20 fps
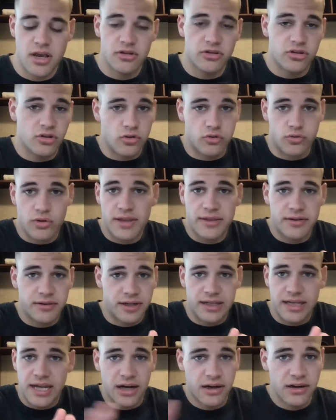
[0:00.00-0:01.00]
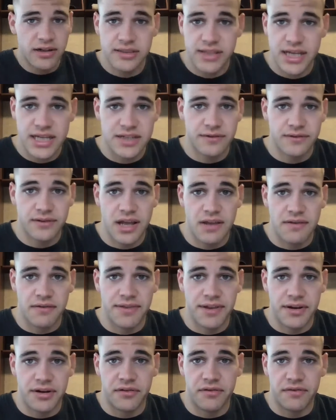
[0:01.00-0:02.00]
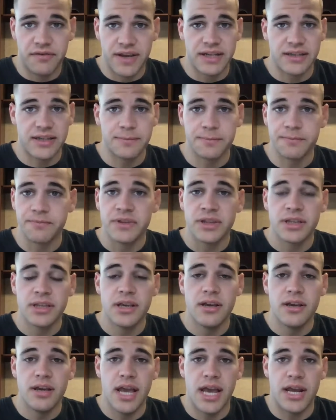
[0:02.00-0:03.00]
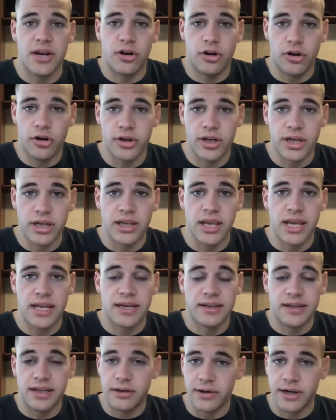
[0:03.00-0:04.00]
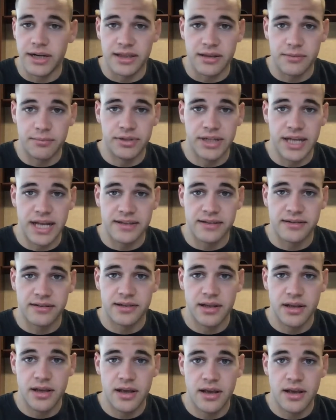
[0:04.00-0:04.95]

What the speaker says: So throughout their entire stage of life, they're affecting and hurting and deteriorating the plants,